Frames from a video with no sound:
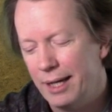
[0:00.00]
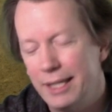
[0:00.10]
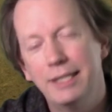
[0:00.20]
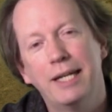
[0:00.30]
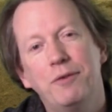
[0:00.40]

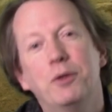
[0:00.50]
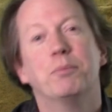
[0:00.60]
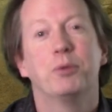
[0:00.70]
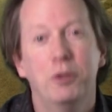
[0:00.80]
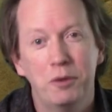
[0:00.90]
He said if you
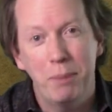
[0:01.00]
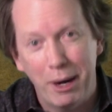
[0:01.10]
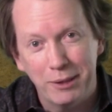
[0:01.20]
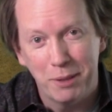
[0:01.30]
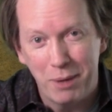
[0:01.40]
can prove the
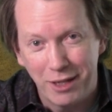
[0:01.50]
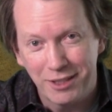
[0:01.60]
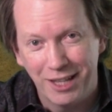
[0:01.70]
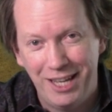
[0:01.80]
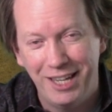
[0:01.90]
parallel
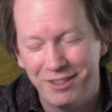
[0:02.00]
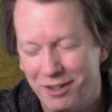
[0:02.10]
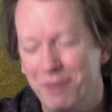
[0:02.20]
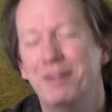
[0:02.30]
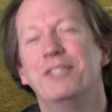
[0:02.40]
postulate
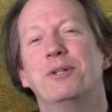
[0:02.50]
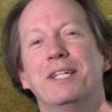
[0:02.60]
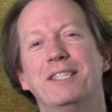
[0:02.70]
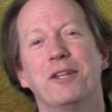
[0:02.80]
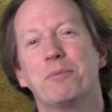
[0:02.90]
from
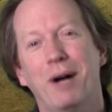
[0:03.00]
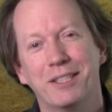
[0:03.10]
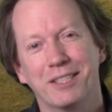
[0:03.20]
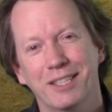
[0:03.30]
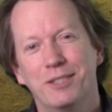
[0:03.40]
Euclid's other
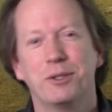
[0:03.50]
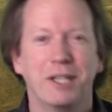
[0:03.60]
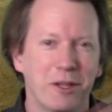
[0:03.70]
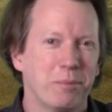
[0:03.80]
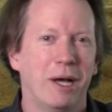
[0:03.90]
postulates, or
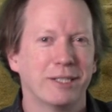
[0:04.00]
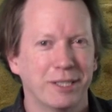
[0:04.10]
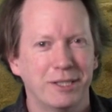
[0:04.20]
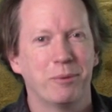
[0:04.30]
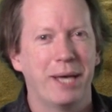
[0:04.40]
the other
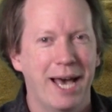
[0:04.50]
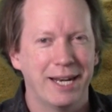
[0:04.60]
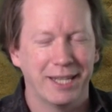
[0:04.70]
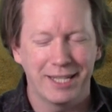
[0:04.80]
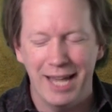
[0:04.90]
postulates that we had
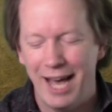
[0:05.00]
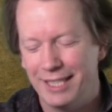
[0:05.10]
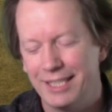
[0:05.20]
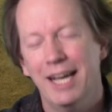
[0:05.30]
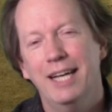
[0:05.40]
in the
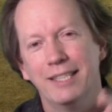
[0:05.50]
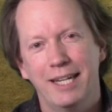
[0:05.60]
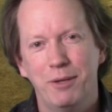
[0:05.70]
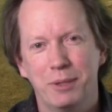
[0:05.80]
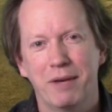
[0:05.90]
class, then
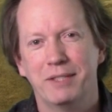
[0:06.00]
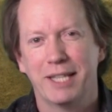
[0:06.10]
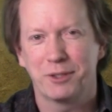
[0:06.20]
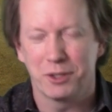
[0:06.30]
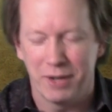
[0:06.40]
he would give us
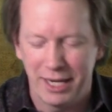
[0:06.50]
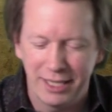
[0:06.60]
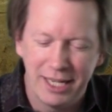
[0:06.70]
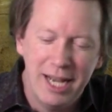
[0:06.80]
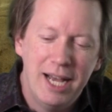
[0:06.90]
extra credit.